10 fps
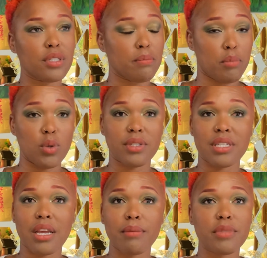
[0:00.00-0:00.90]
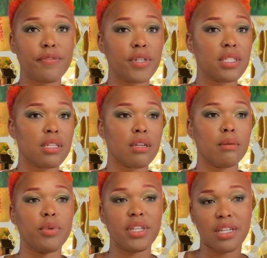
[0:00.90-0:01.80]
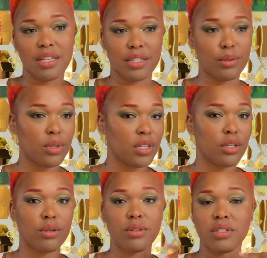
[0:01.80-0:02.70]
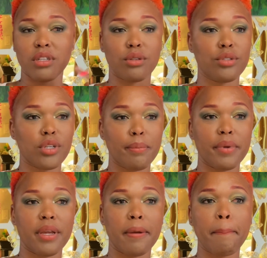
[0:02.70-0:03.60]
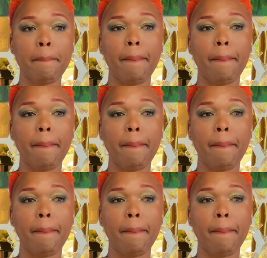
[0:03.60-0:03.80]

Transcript: Most times first thing in the morning, that's where he goes jumping.